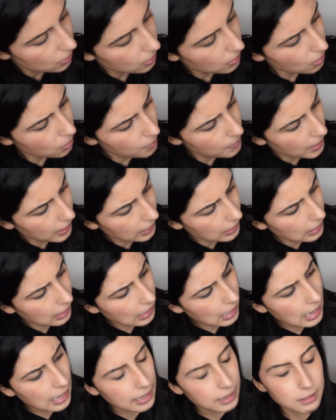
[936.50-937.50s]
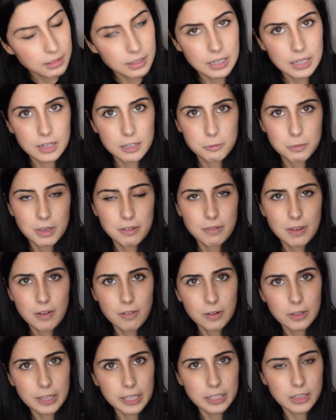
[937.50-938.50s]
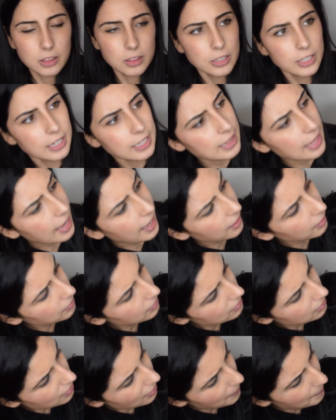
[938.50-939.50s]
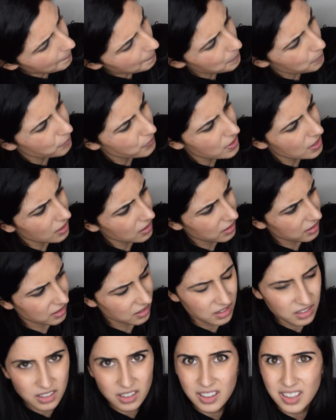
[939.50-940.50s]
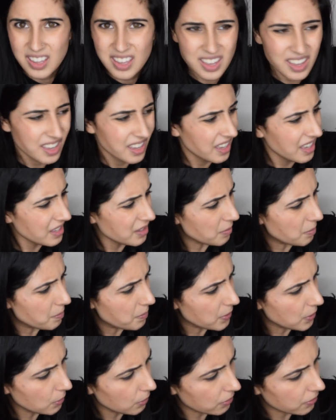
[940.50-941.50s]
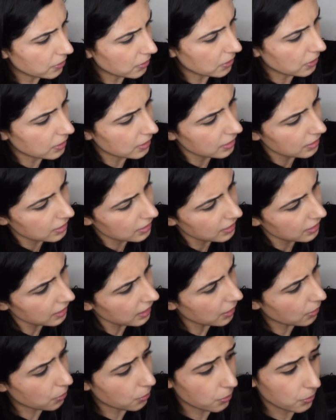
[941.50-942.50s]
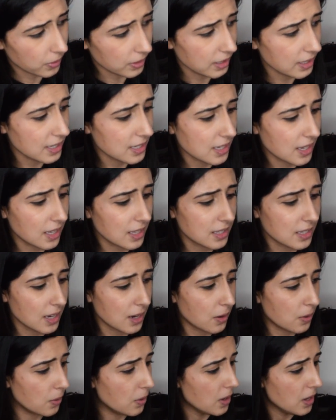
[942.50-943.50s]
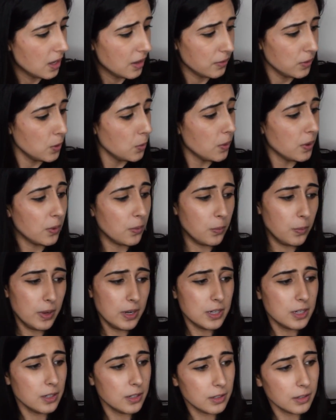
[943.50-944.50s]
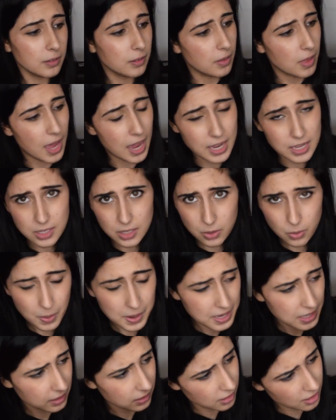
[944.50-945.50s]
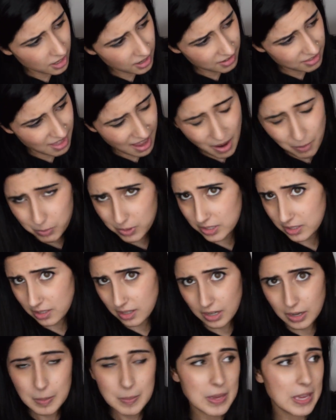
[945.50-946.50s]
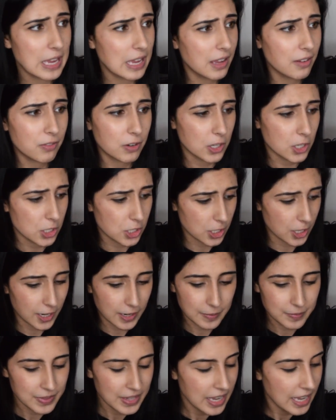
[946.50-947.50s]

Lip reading: Oh my god, I think it is my favorite. Like, look at that. It's like, ugh, this is beautiful. It like really stands out. If you want a winter ice queen look, that one's gonna be it for sure.